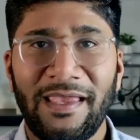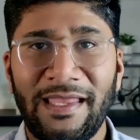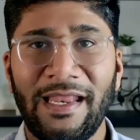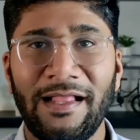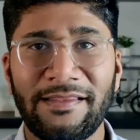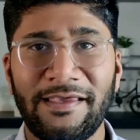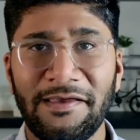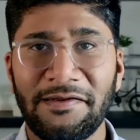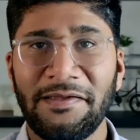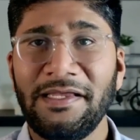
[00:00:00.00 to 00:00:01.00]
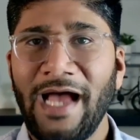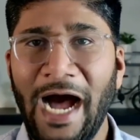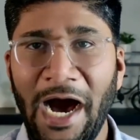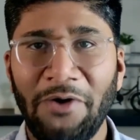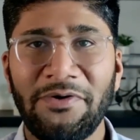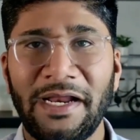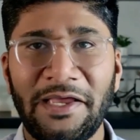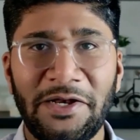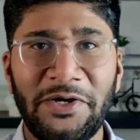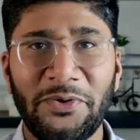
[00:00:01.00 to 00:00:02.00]
In healthcare, how
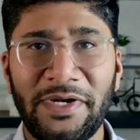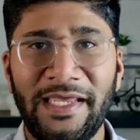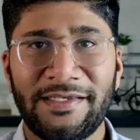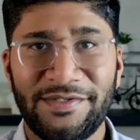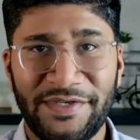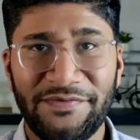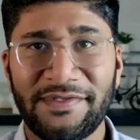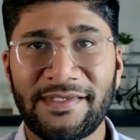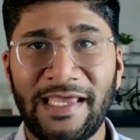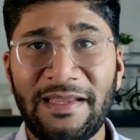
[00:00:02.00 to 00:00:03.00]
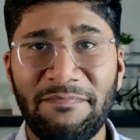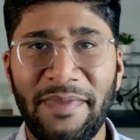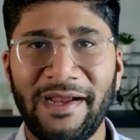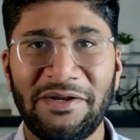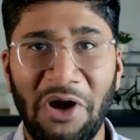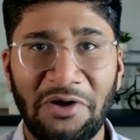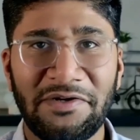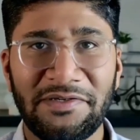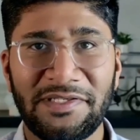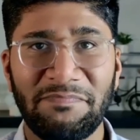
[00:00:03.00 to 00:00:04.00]
regulatory shifts can impact
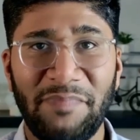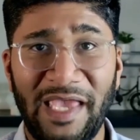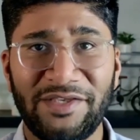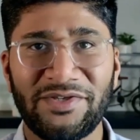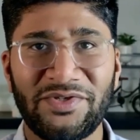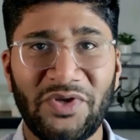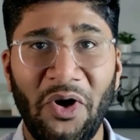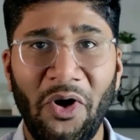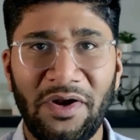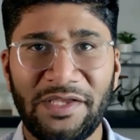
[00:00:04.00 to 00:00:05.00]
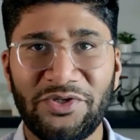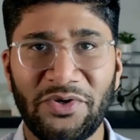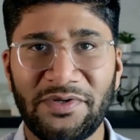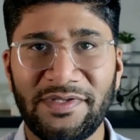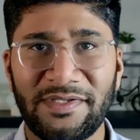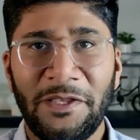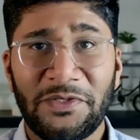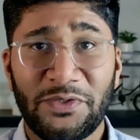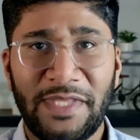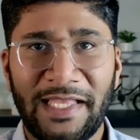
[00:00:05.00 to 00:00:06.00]
doctors, patients, or insurance.
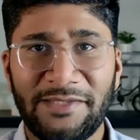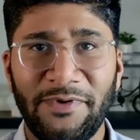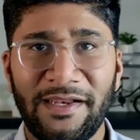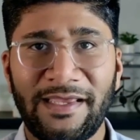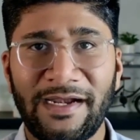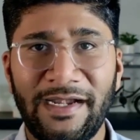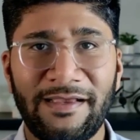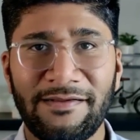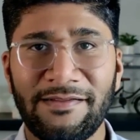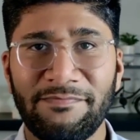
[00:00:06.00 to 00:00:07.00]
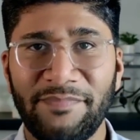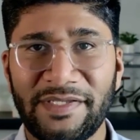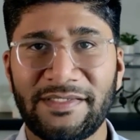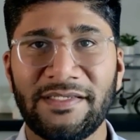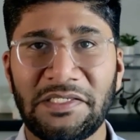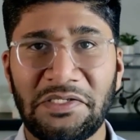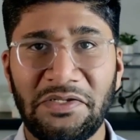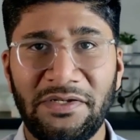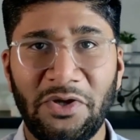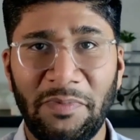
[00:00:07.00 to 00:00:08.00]
So that's where critical business
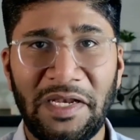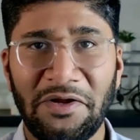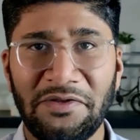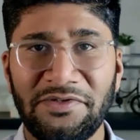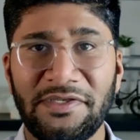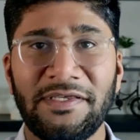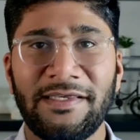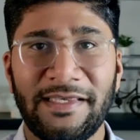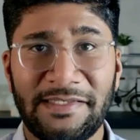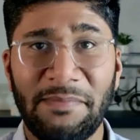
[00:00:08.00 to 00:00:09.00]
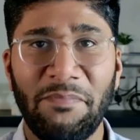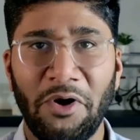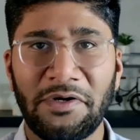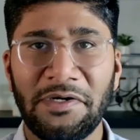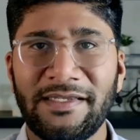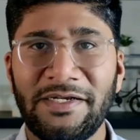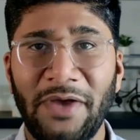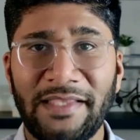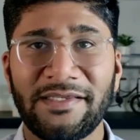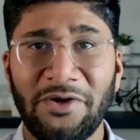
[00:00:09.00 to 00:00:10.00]
domain knowledge is important to
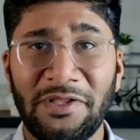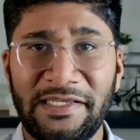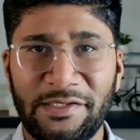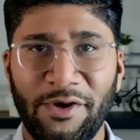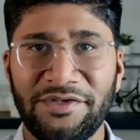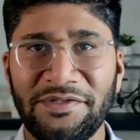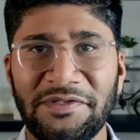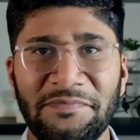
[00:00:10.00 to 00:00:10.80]
answer all these questions.